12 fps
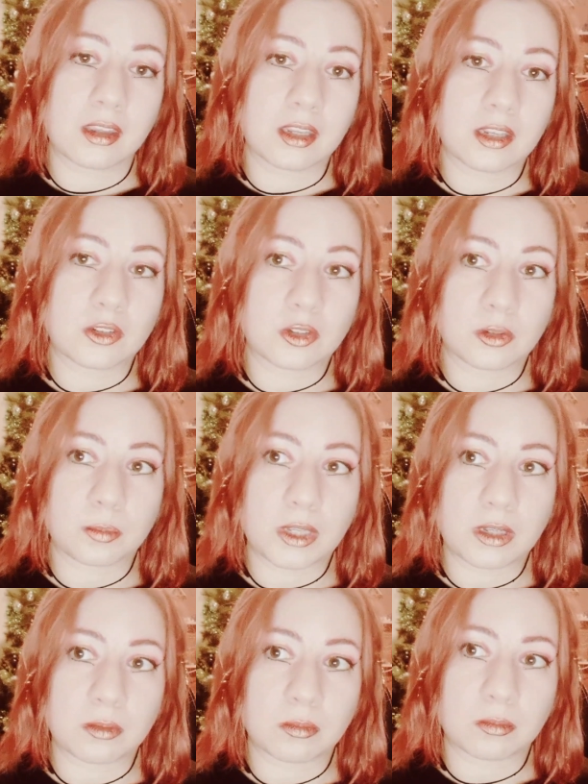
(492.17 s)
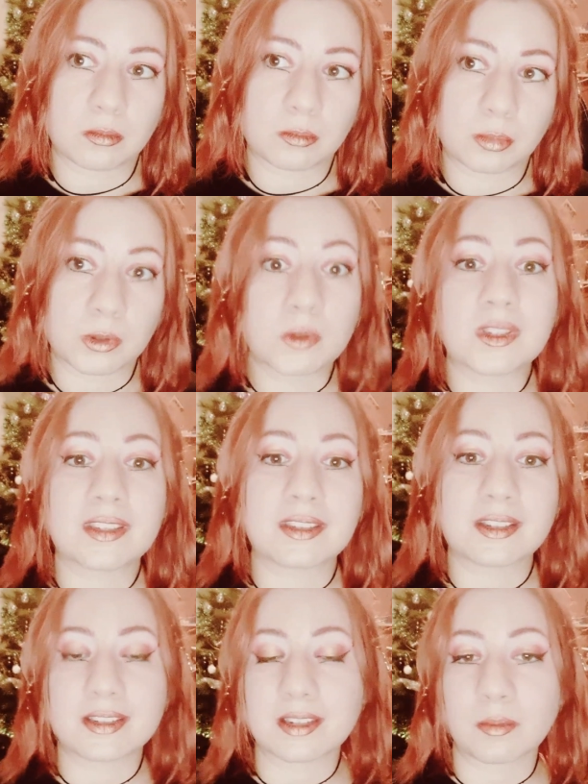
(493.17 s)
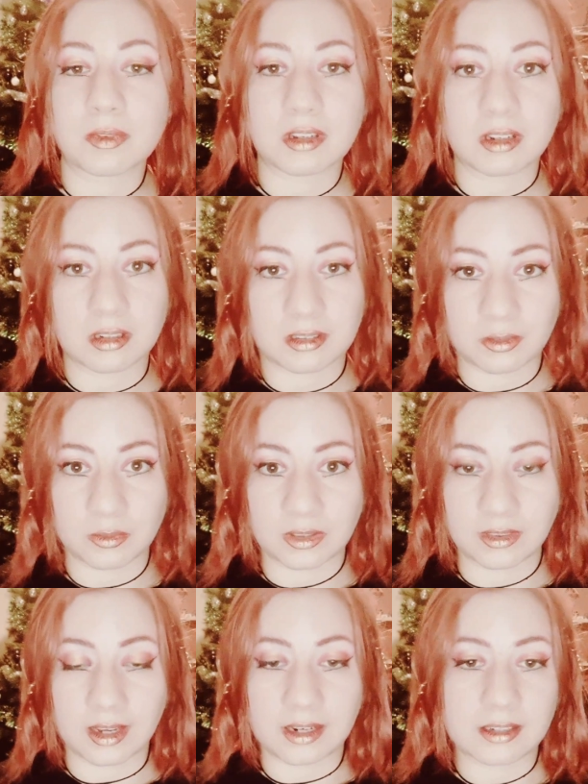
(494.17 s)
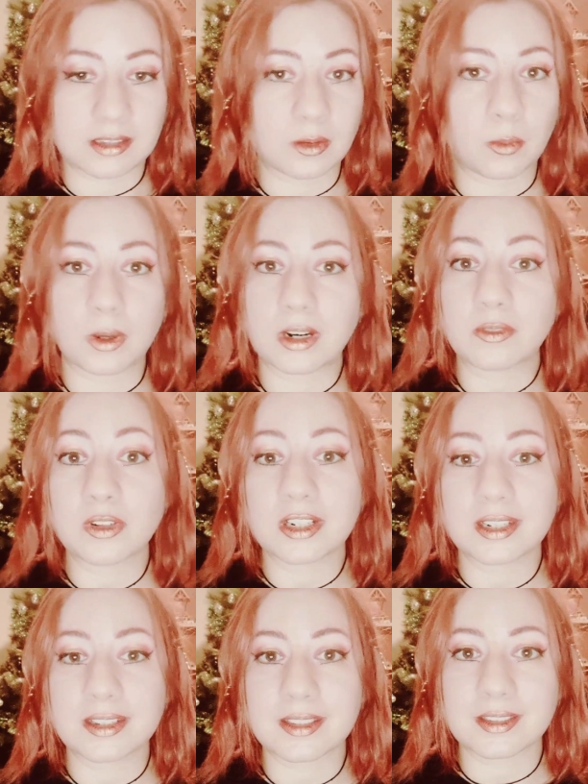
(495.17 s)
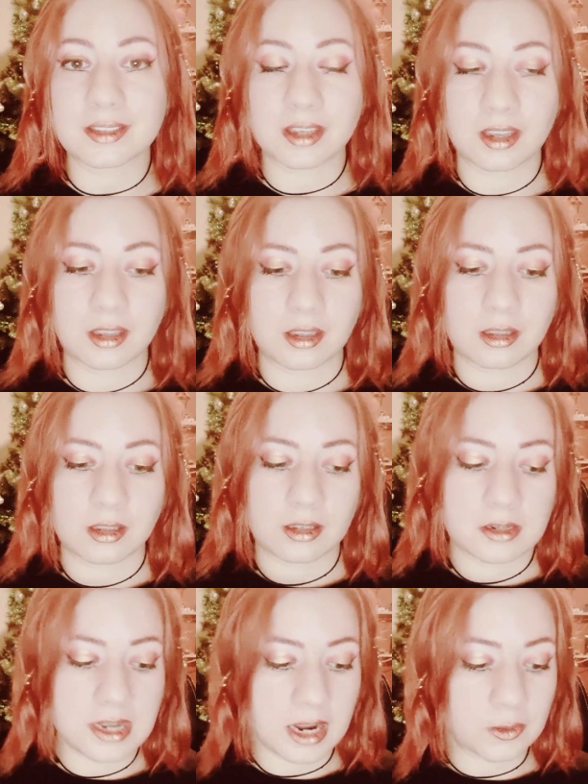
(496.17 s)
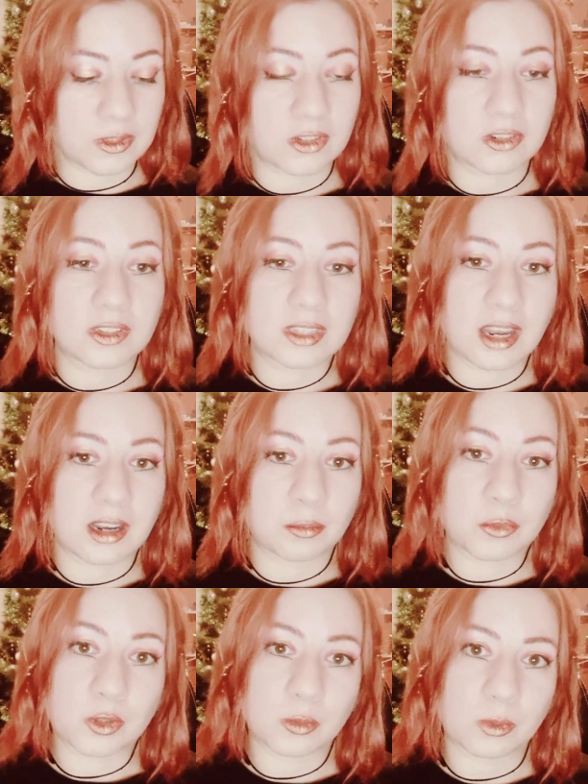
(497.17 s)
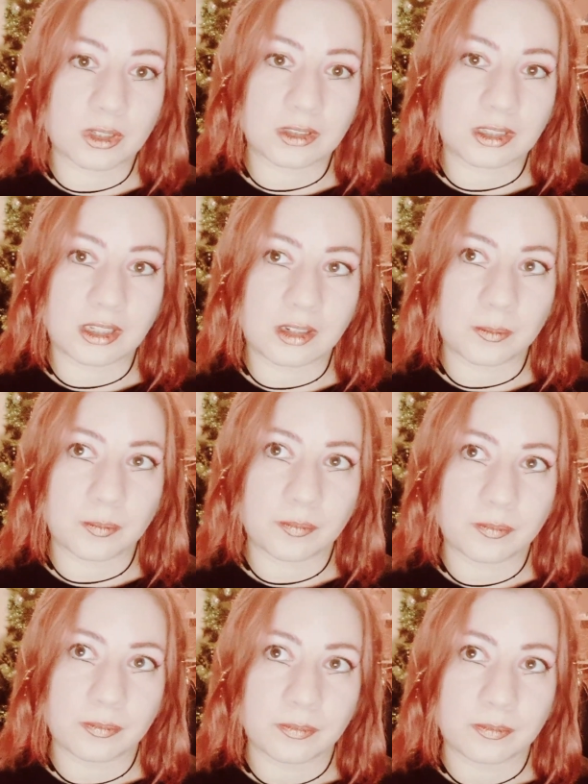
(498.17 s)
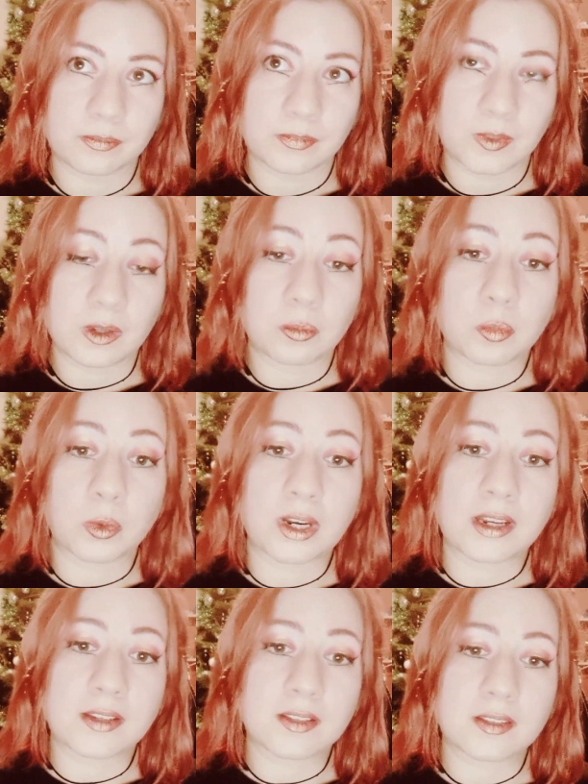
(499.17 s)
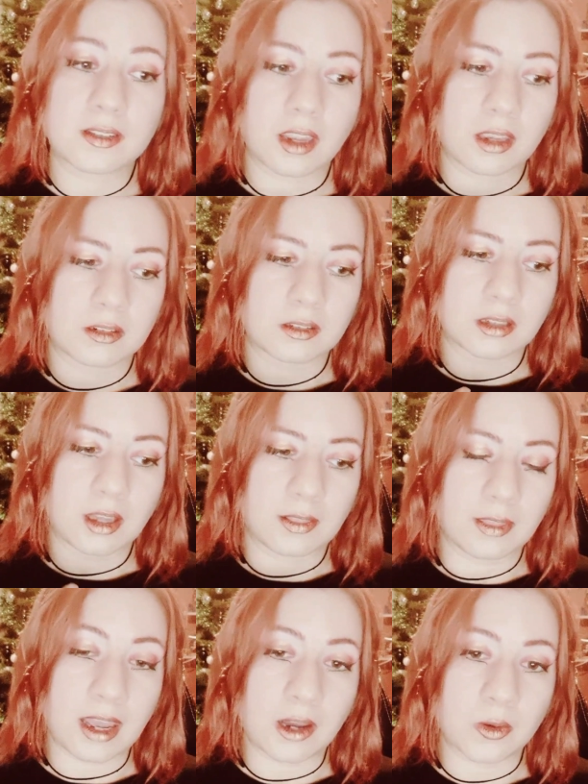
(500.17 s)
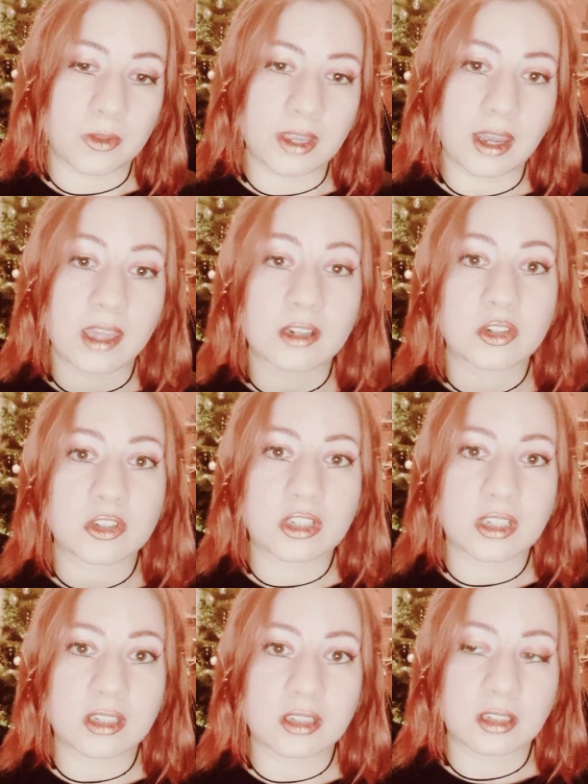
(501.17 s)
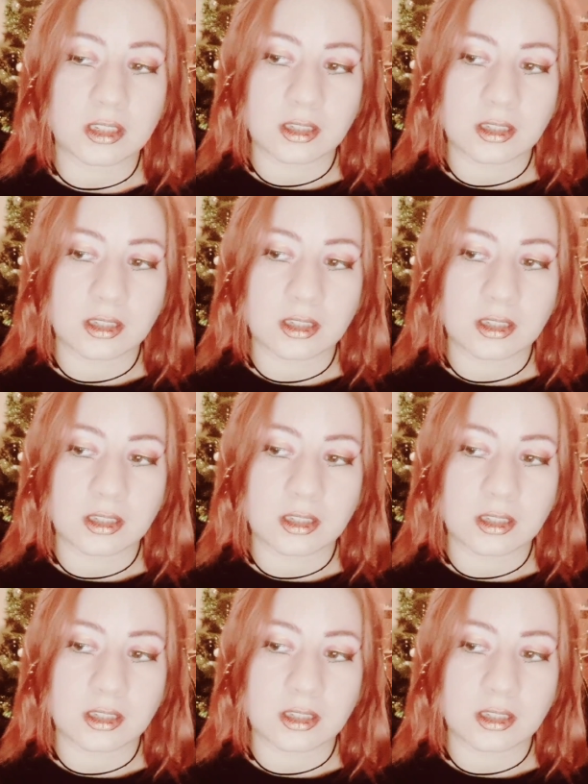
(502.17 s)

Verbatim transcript: it could be processing something in a different light. Whatever it is, now is a good time to really embrace and allow that energy